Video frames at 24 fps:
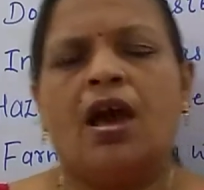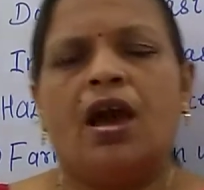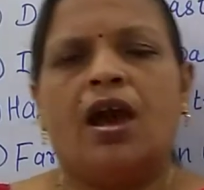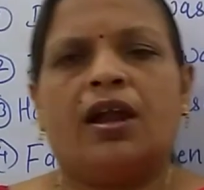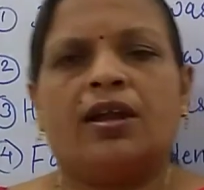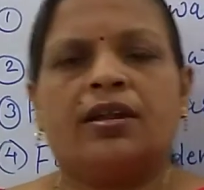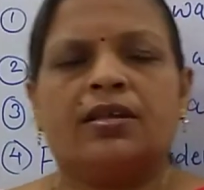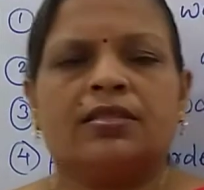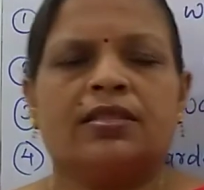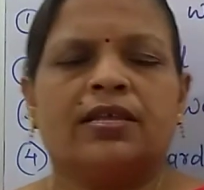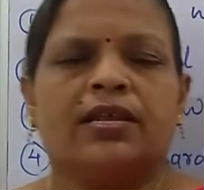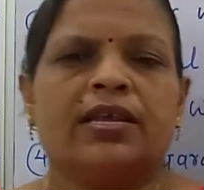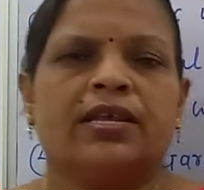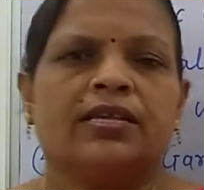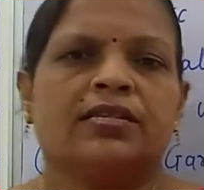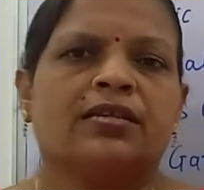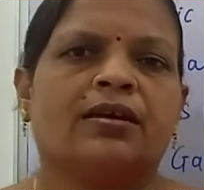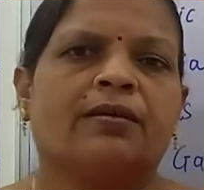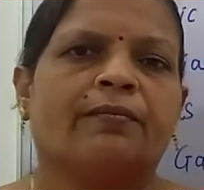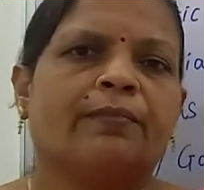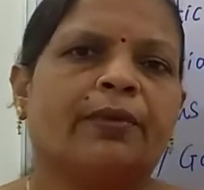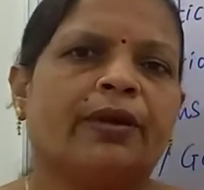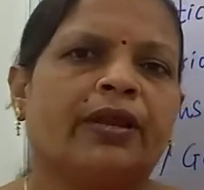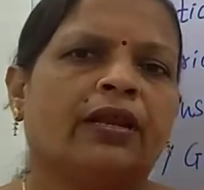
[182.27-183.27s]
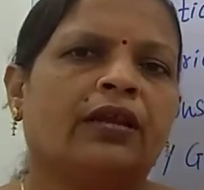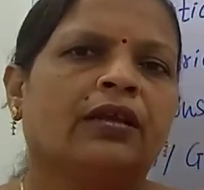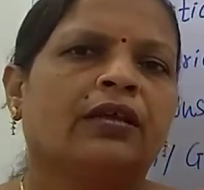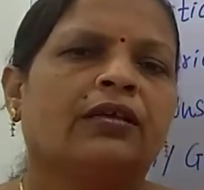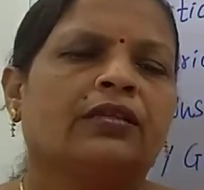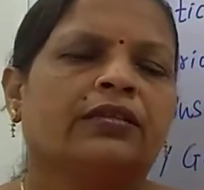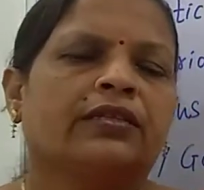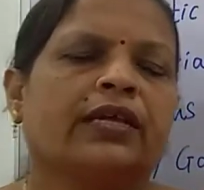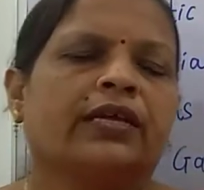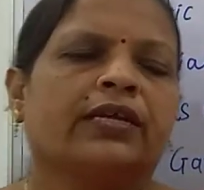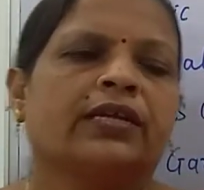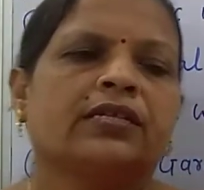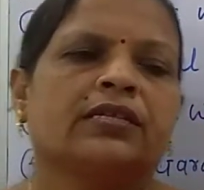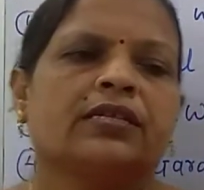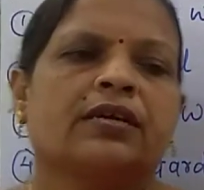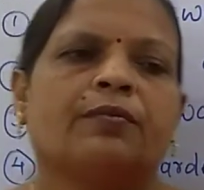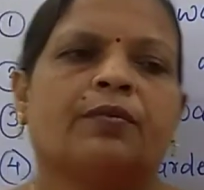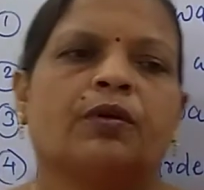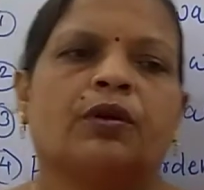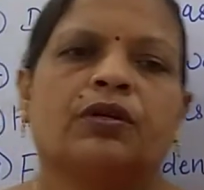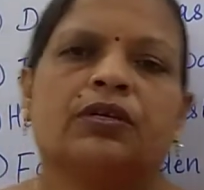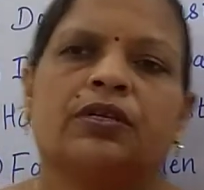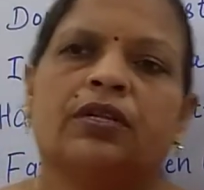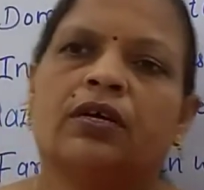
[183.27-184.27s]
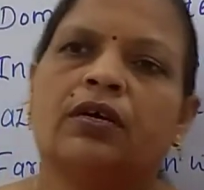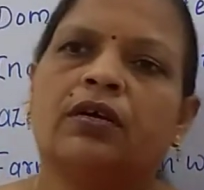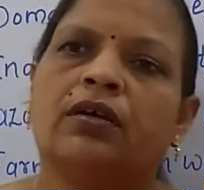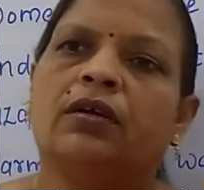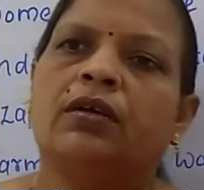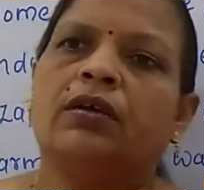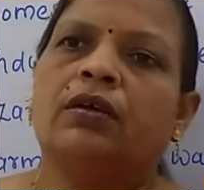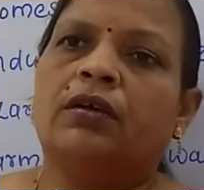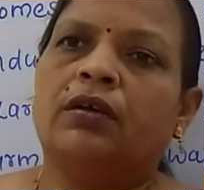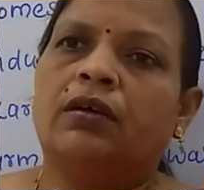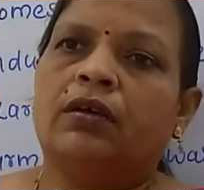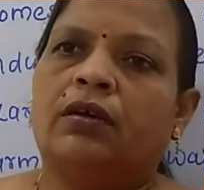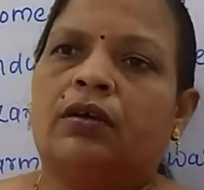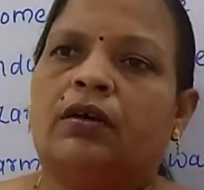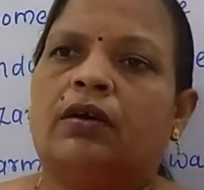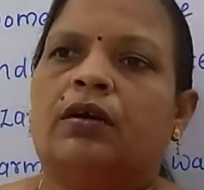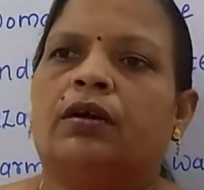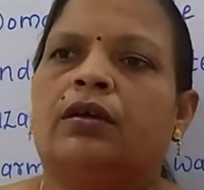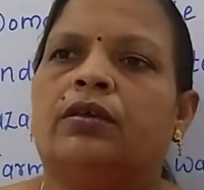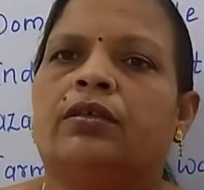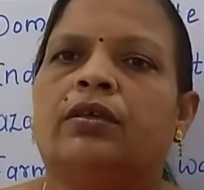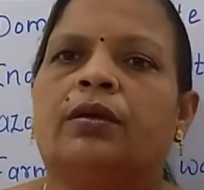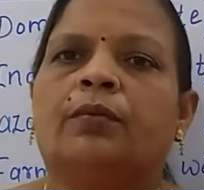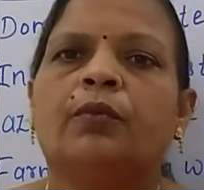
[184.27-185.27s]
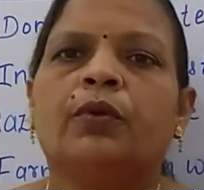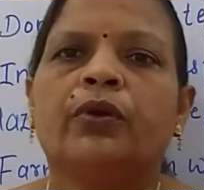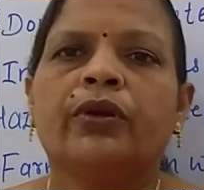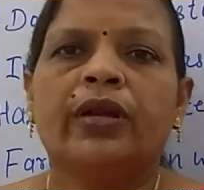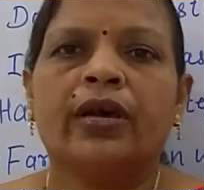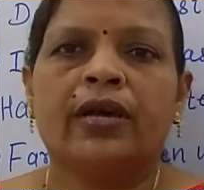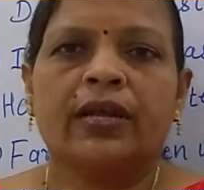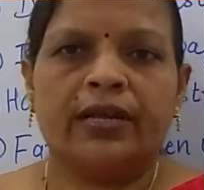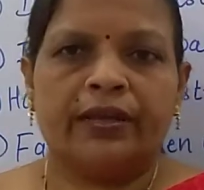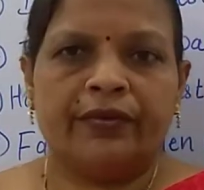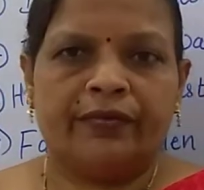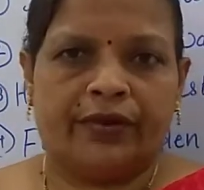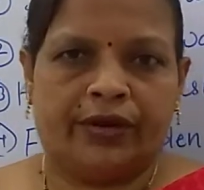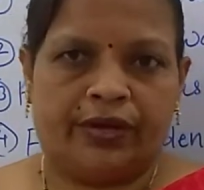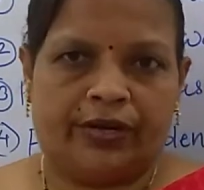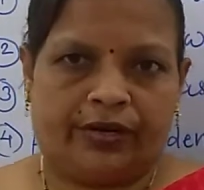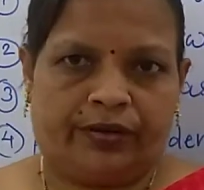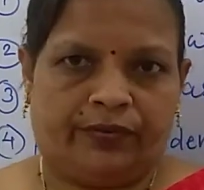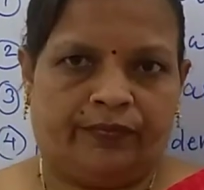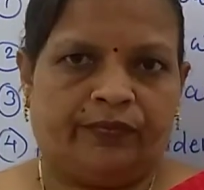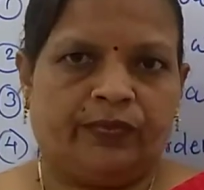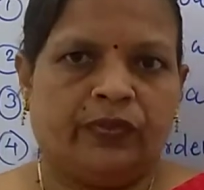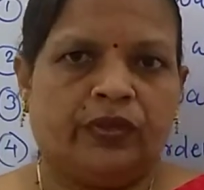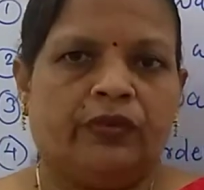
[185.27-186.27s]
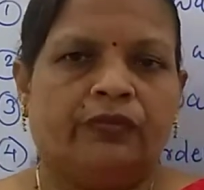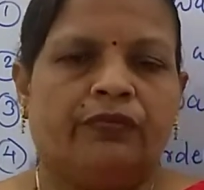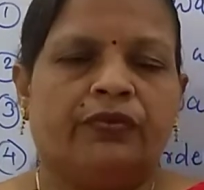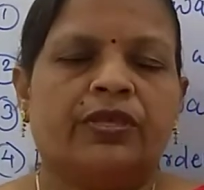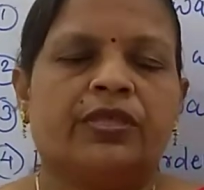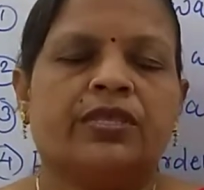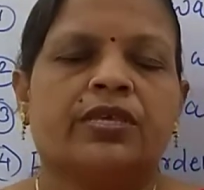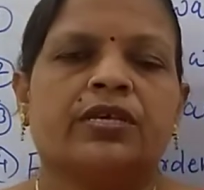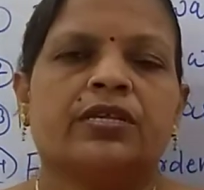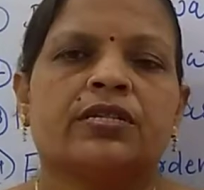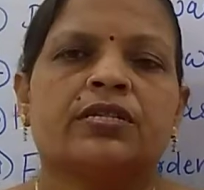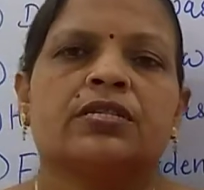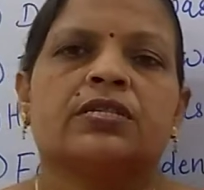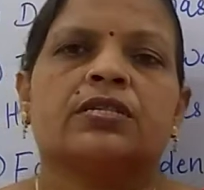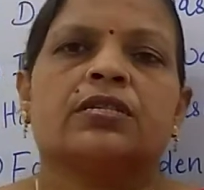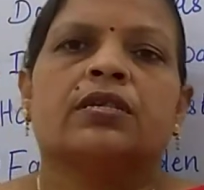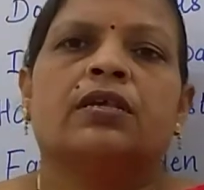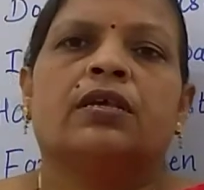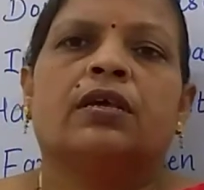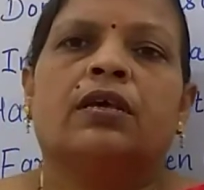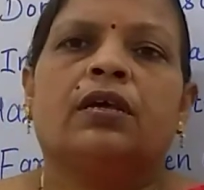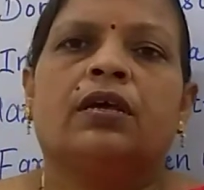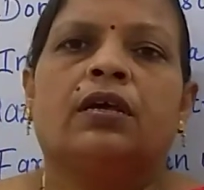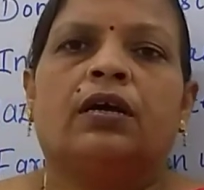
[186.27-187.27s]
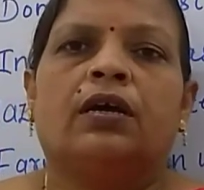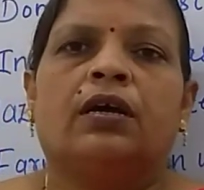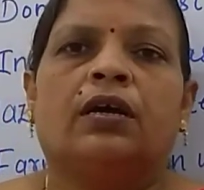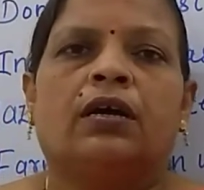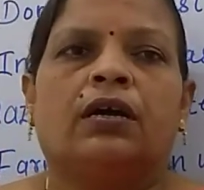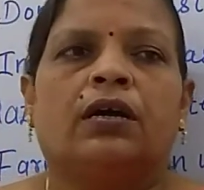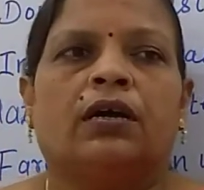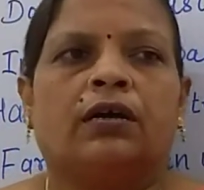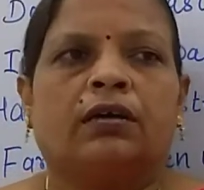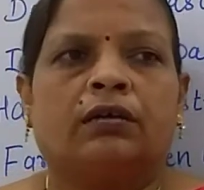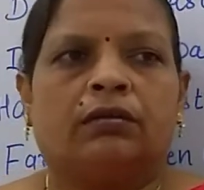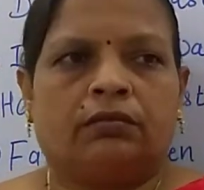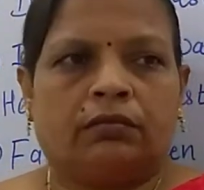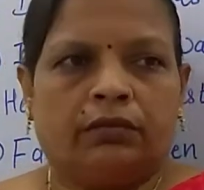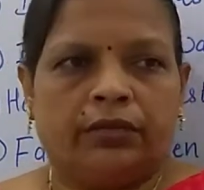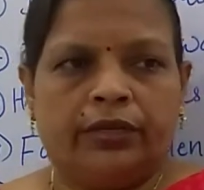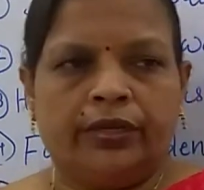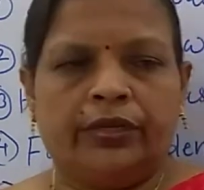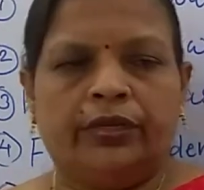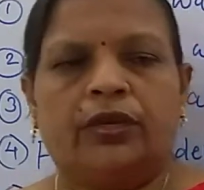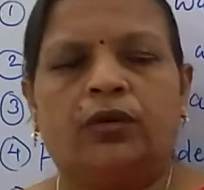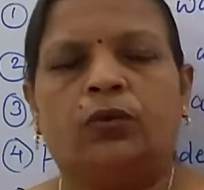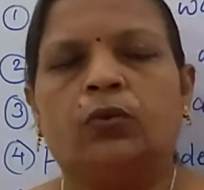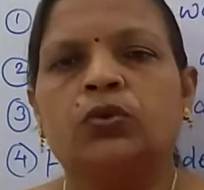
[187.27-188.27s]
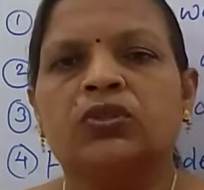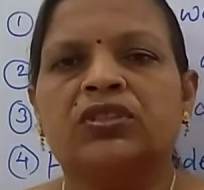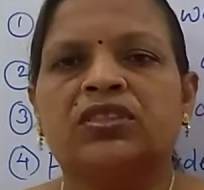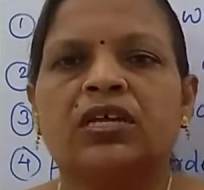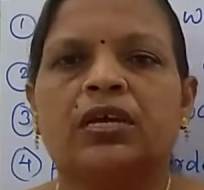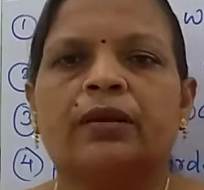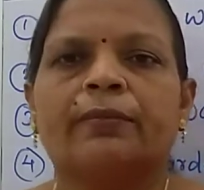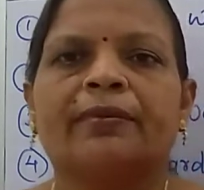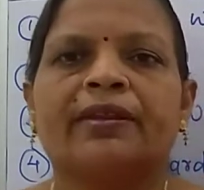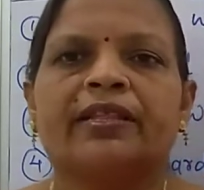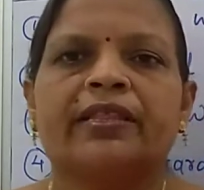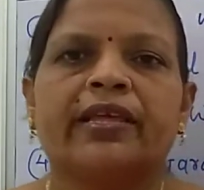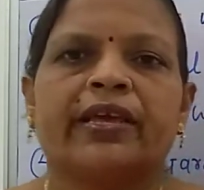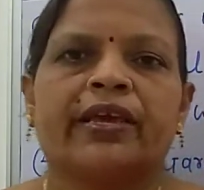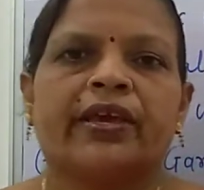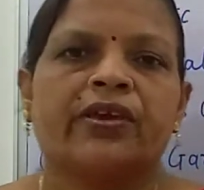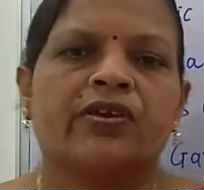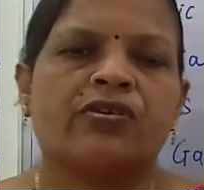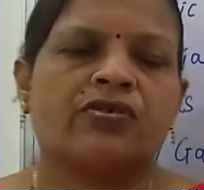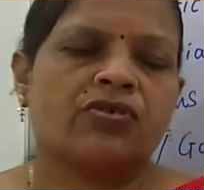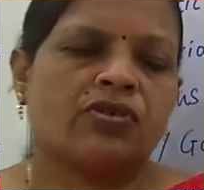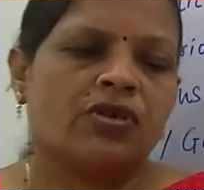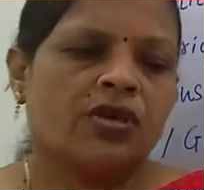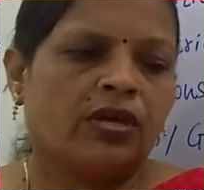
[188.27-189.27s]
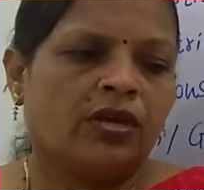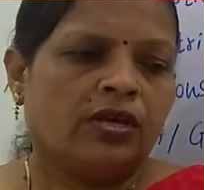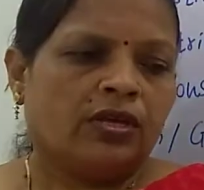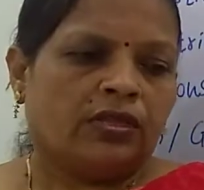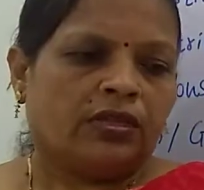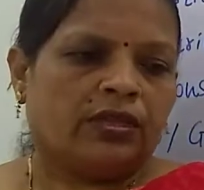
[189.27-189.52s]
Another example, that is about the Yamuna river, which is in Uttar Pradesh.